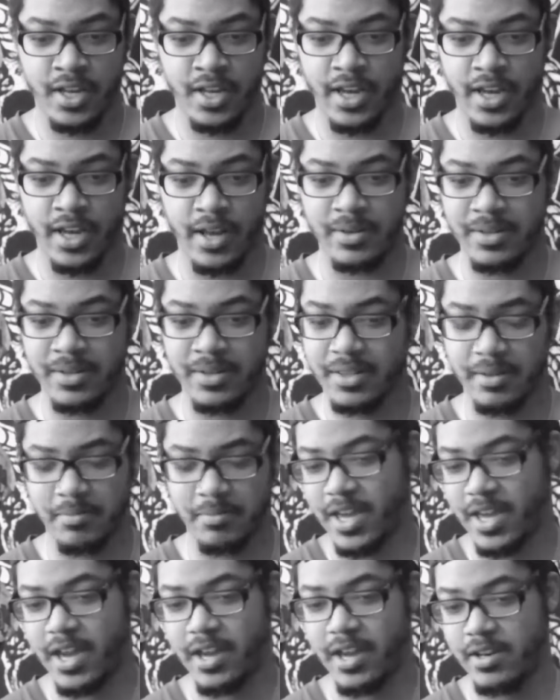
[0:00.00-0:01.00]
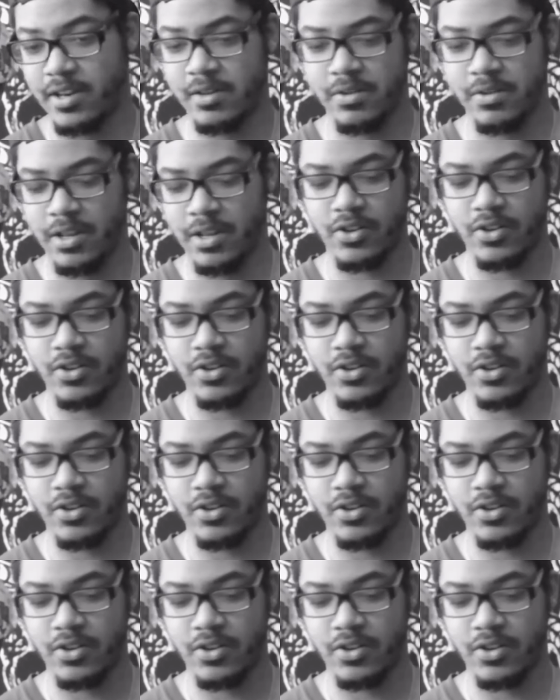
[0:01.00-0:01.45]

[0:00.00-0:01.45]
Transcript: And that, in